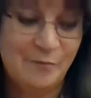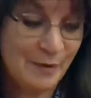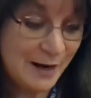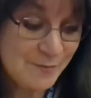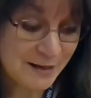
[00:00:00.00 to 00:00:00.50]
but
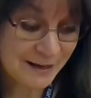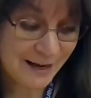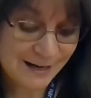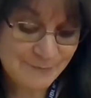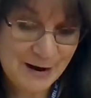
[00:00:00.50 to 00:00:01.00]
I'm going to
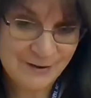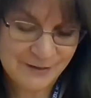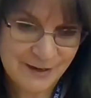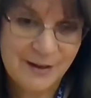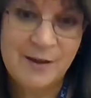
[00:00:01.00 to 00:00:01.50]
cut him out.
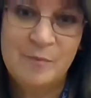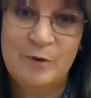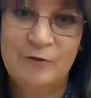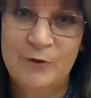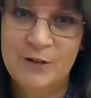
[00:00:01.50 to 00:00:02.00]

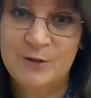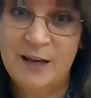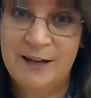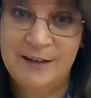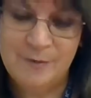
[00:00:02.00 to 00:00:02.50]
Before I do
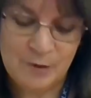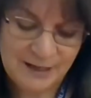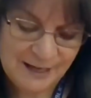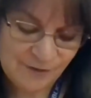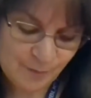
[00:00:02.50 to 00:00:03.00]
that, I'm going to
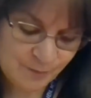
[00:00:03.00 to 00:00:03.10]
give him